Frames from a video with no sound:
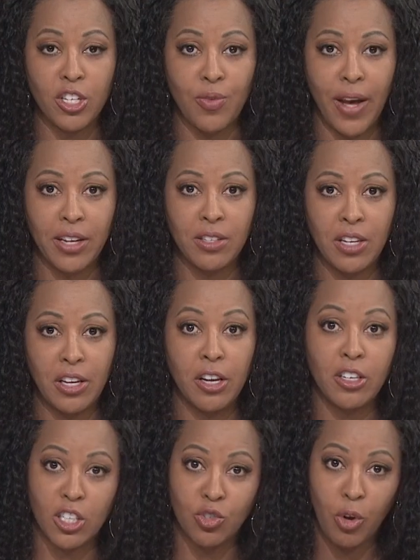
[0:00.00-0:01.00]
vaccine.
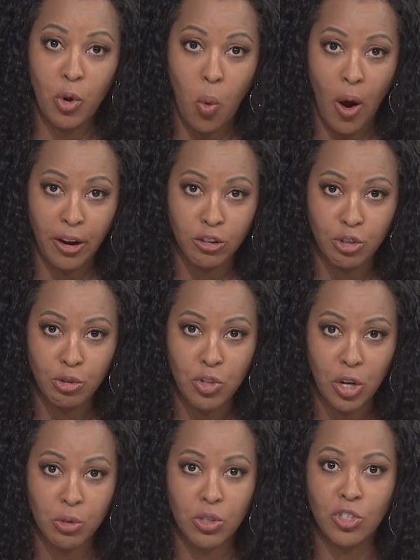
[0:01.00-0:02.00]
It does require two
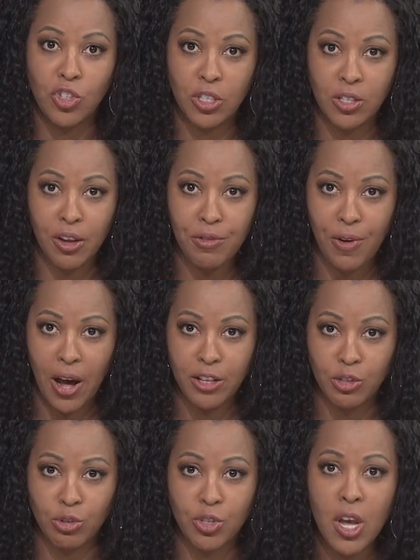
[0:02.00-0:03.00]
doses, just like
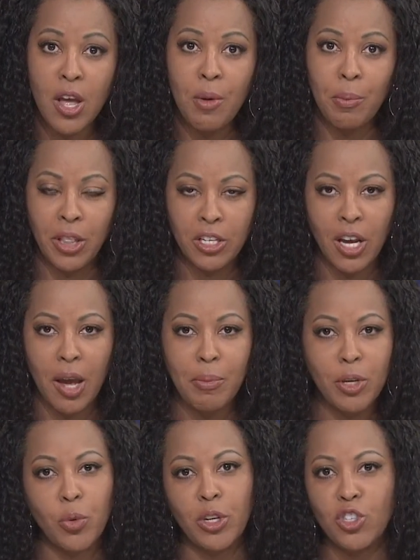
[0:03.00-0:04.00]
Pfizer's, but the time
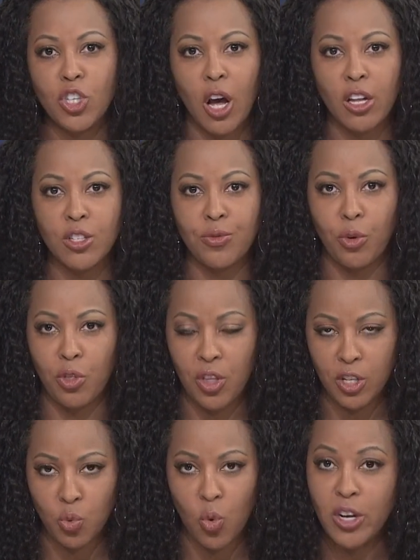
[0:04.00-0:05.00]
between shots for
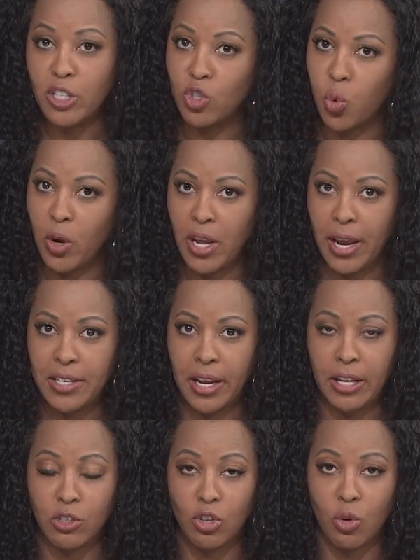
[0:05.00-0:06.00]
this one is 28
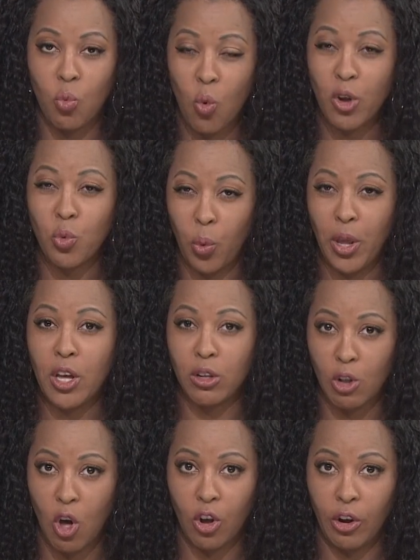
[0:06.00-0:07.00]
days, so one week
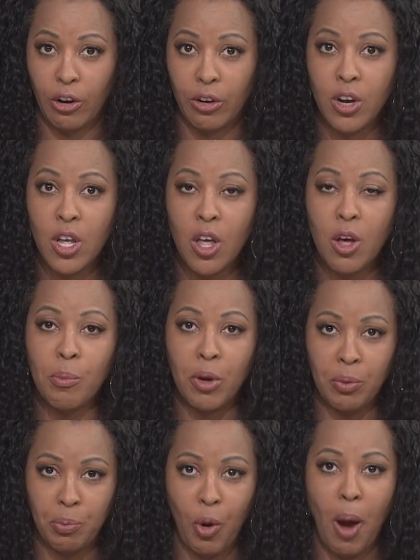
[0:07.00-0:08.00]
longer.
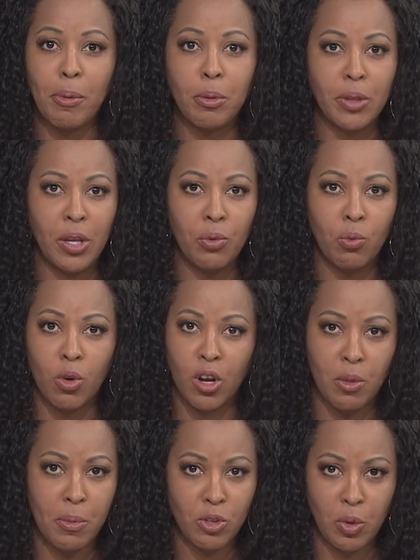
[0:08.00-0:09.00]
But probably one of
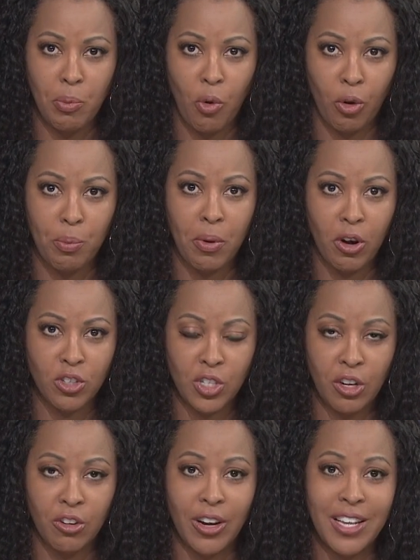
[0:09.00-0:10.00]
the most important parts
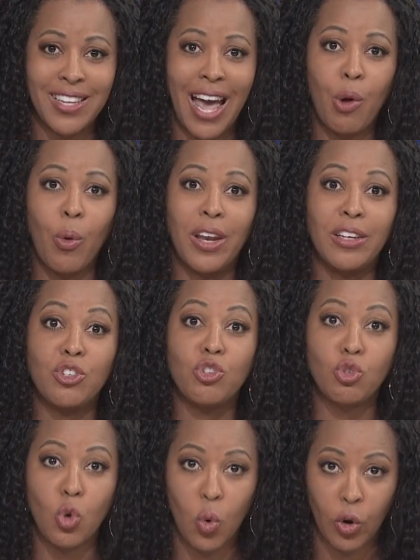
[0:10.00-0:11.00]
here is how it is
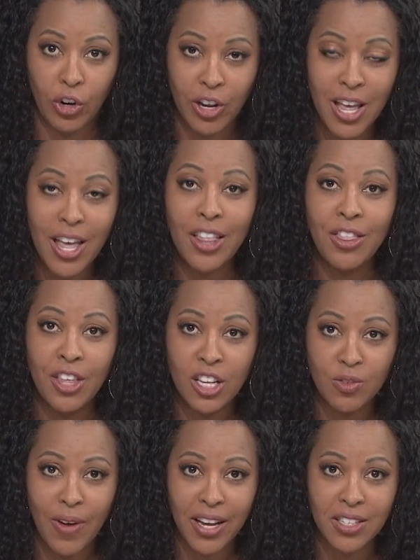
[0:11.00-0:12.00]
stored.
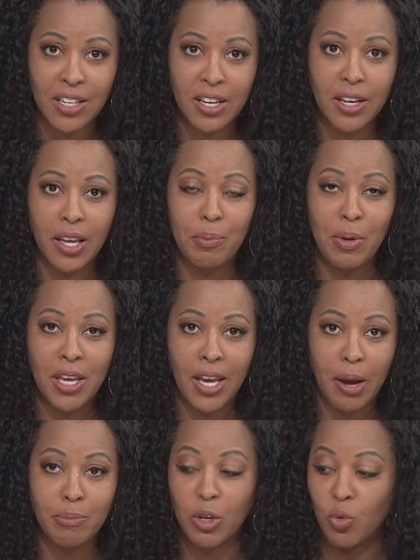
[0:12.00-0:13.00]
This vaccine can be
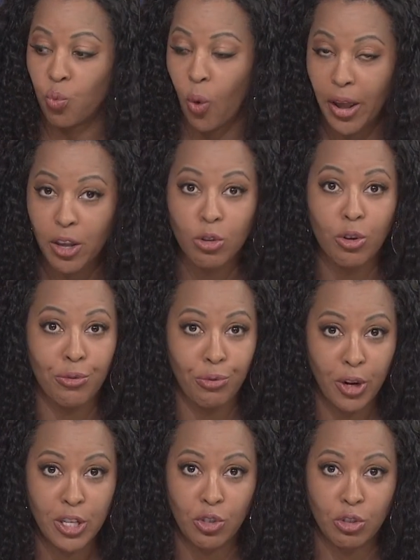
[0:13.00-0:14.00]
kept in regular
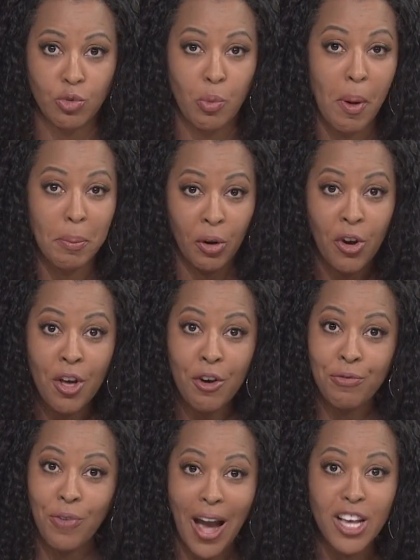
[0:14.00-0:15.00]
freezers. Remember,
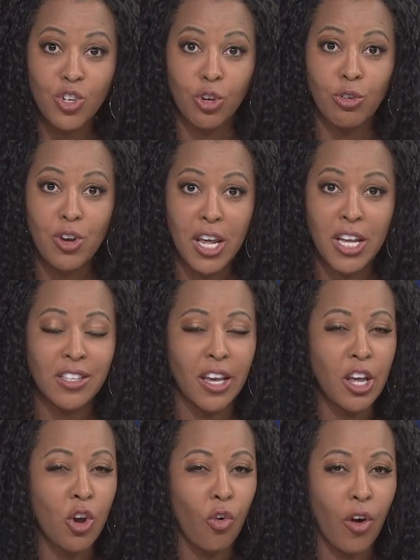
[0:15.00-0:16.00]
Pfizer needs
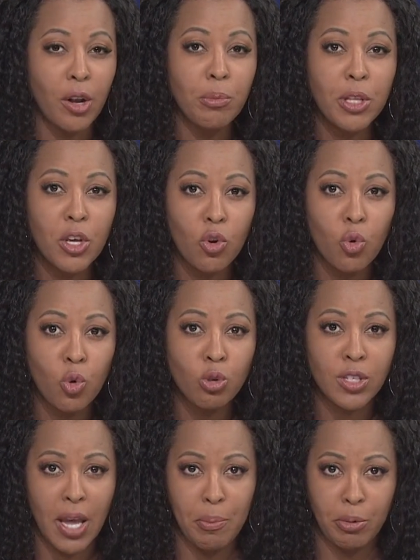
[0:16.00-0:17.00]
incredibly cool
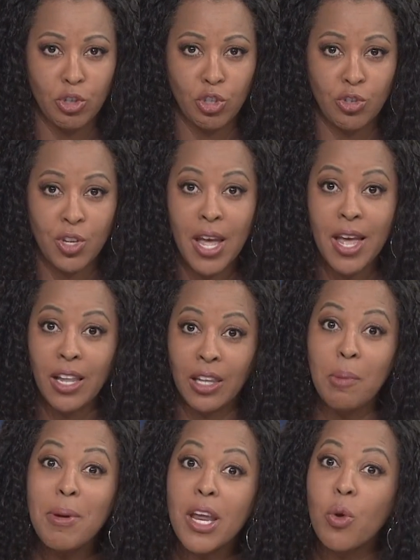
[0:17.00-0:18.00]
temperatures,
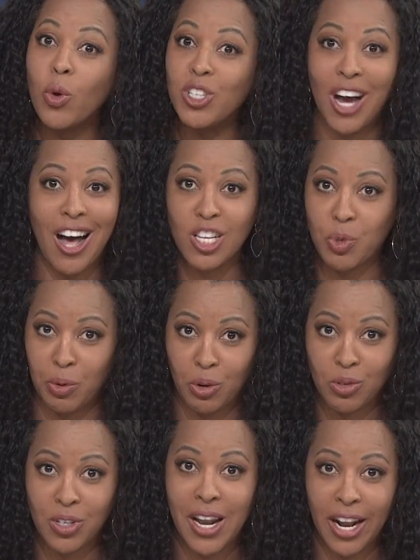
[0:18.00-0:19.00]
limiting which
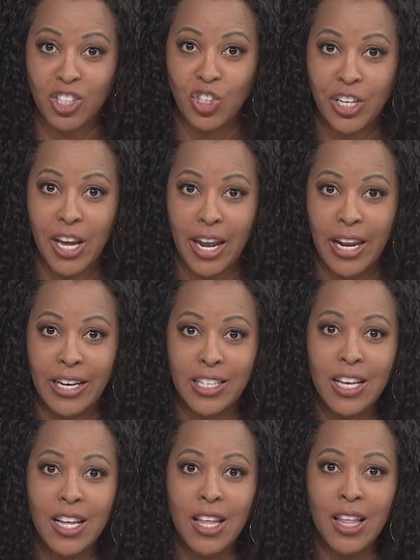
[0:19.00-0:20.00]
hospitals can actually get it.
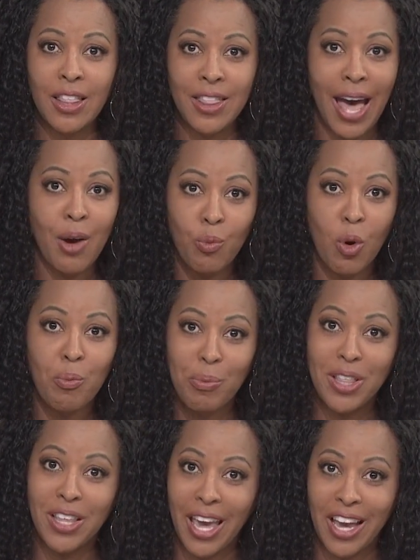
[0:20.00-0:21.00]
That won't
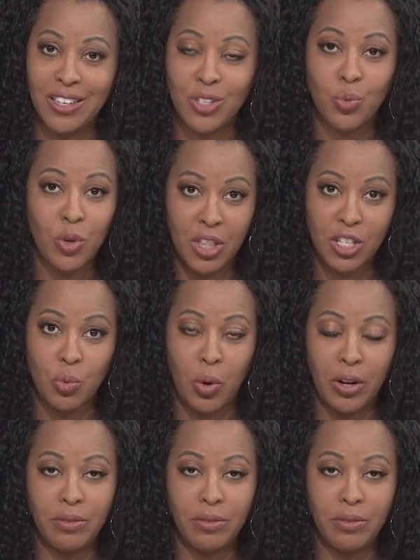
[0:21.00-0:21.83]
be the case with this one.